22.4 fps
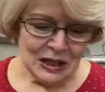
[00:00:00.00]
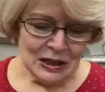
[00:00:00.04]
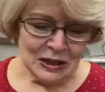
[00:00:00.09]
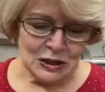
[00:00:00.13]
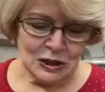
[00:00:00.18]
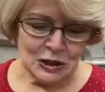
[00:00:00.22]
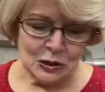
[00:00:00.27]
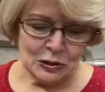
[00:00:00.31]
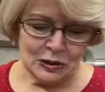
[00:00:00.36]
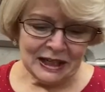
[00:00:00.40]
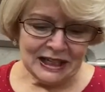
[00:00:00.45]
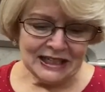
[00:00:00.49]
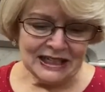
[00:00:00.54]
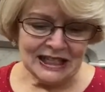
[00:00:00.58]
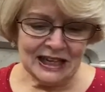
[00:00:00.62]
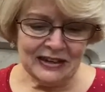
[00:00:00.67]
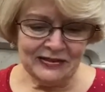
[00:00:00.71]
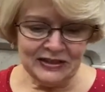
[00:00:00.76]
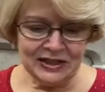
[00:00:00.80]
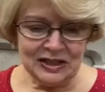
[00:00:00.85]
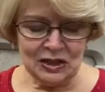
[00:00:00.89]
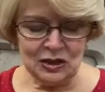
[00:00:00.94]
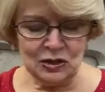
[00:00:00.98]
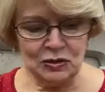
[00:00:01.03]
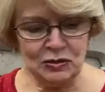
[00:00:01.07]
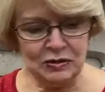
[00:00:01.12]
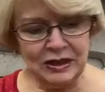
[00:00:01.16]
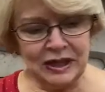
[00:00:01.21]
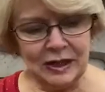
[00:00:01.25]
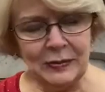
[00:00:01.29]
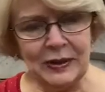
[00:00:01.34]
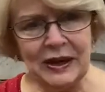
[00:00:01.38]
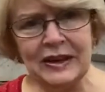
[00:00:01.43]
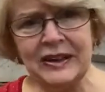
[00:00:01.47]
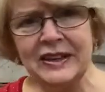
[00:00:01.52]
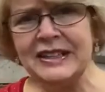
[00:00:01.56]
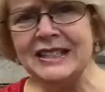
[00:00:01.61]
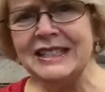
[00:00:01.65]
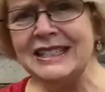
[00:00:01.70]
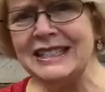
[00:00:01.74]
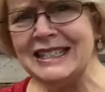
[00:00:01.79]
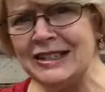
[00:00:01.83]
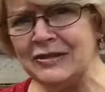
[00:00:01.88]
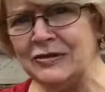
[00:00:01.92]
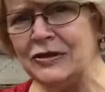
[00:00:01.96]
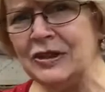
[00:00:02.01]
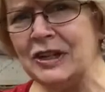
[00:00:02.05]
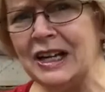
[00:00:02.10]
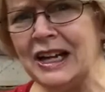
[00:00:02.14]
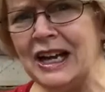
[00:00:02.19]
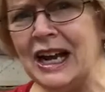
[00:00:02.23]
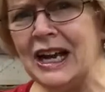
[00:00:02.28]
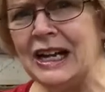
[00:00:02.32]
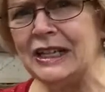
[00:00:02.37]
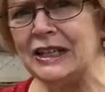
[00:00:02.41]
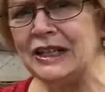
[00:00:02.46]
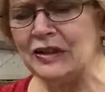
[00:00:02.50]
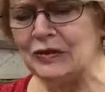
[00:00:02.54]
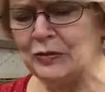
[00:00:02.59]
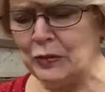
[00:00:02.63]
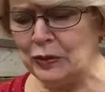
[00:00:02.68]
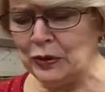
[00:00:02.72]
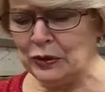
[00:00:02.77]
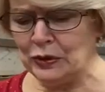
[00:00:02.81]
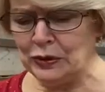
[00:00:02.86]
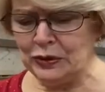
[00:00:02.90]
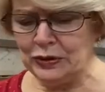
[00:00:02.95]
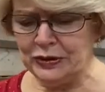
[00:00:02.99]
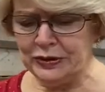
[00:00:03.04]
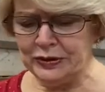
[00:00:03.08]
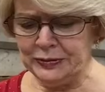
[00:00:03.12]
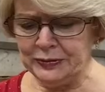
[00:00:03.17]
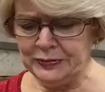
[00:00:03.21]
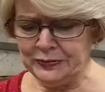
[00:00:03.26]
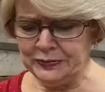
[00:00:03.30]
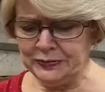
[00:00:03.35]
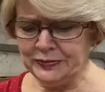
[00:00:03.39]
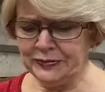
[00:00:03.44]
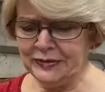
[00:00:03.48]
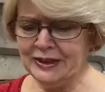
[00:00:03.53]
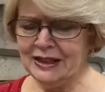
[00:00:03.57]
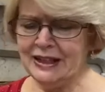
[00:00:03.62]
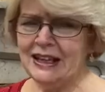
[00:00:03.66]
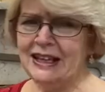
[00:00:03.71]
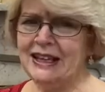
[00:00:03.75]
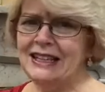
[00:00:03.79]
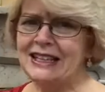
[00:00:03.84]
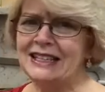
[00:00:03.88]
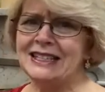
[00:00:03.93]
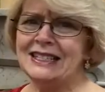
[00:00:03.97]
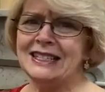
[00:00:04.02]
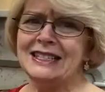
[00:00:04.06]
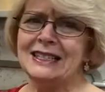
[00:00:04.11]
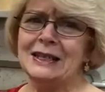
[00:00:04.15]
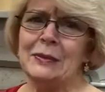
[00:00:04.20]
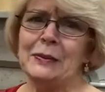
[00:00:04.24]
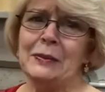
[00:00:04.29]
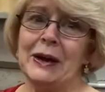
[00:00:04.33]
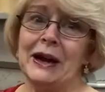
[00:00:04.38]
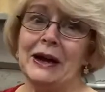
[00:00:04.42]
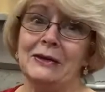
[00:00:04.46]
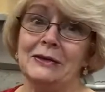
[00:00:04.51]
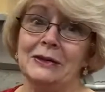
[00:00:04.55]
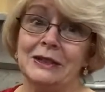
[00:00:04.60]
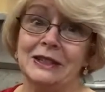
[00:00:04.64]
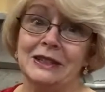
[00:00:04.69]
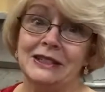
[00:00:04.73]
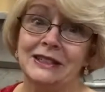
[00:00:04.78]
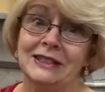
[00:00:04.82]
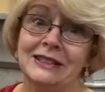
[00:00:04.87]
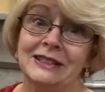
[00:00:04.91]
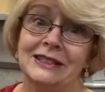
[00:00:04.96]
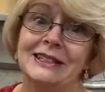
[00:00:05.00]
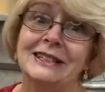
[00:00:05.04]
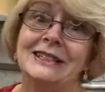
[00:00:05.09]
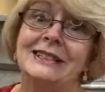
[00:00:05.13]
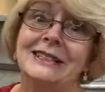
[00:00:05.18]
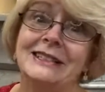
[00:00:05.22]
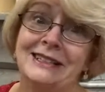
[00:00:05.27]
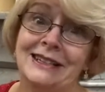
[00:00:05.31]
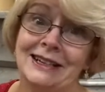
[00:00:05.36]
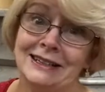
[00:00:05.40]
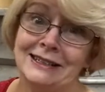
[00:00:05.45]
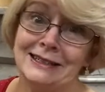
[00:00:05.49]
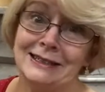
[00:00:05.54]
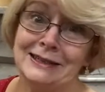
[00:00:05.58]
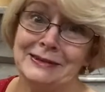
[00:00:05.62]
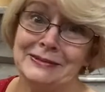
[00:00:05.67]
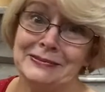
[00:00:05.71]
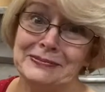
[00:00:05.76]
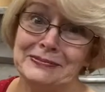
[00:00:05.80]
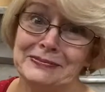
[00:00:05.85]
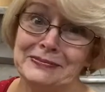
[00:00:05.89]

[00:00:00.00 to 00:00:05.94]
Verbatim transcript: So let's have a story about a different kind of bird. This is about duck.